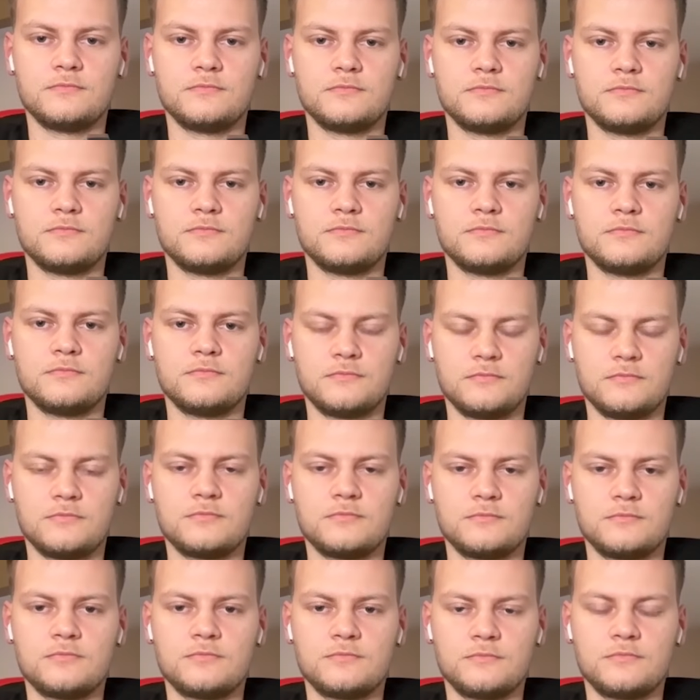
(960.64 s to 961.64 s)

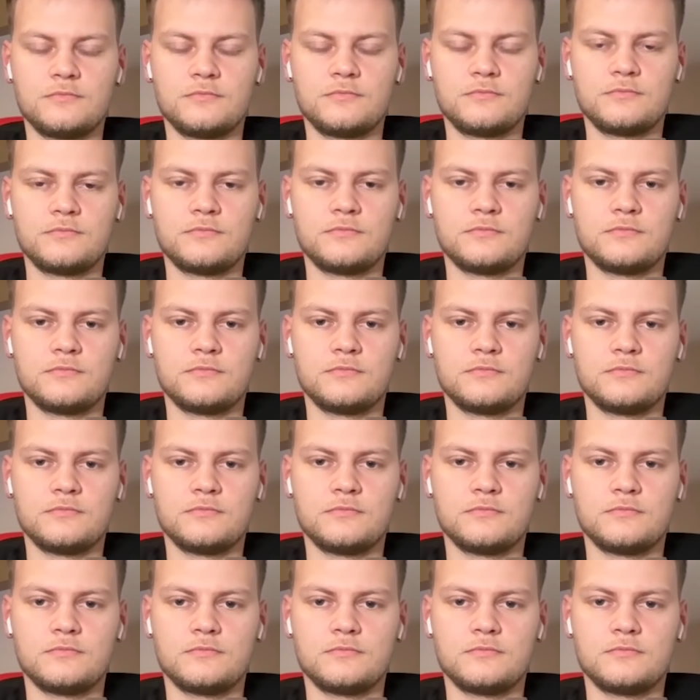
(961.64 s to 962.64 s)

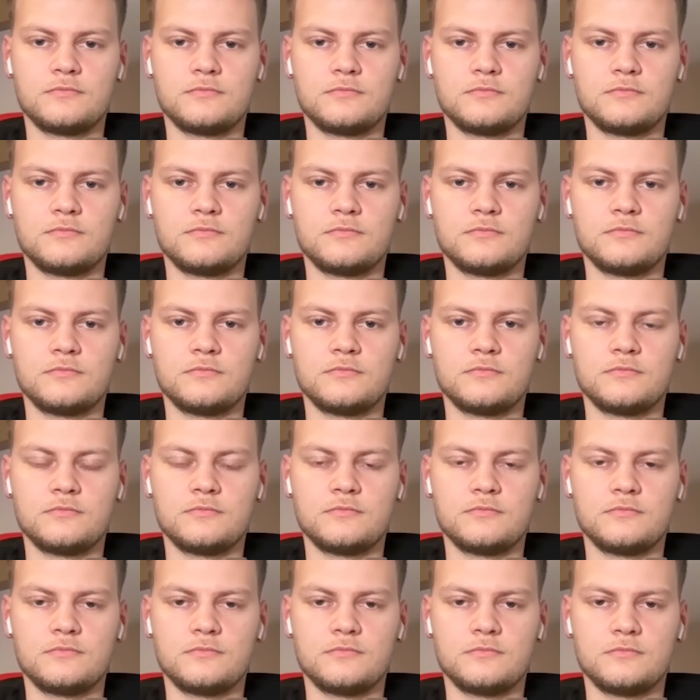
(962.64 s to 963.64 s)

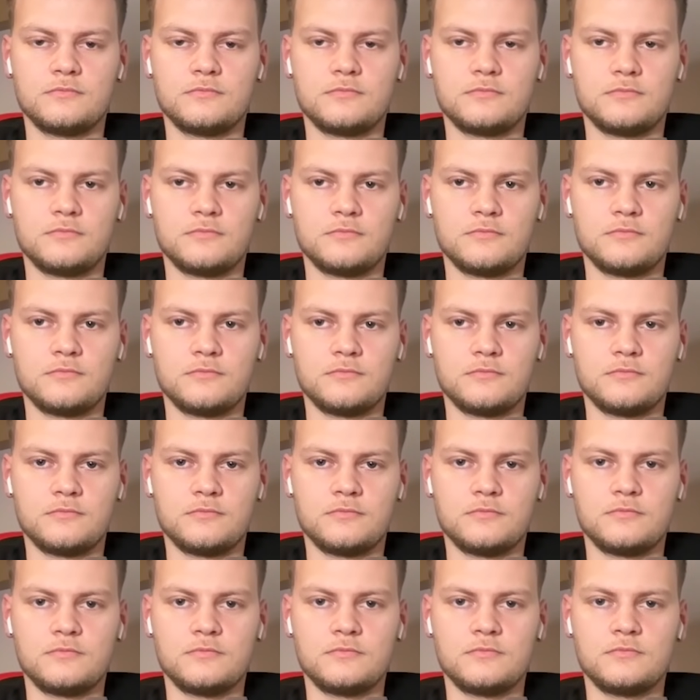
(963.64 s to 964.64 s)

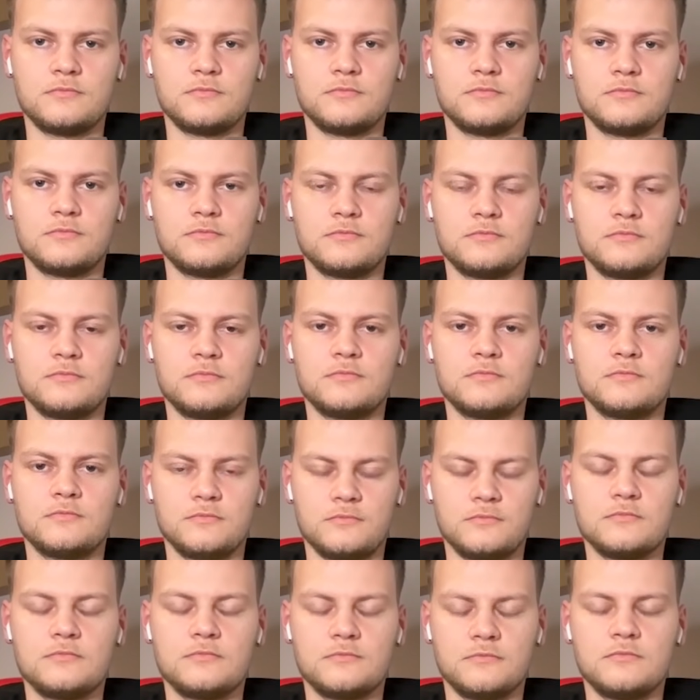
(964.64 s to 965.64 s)

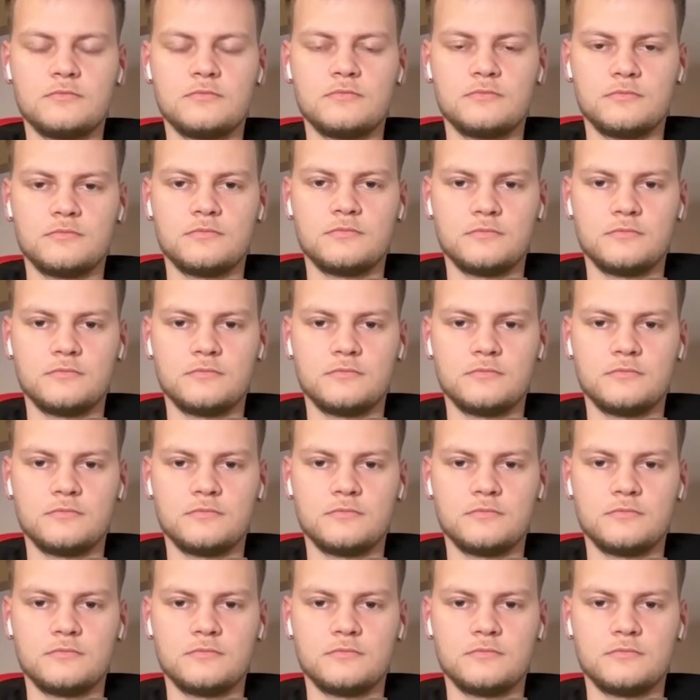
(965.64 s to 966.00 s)
This person isn't speaking.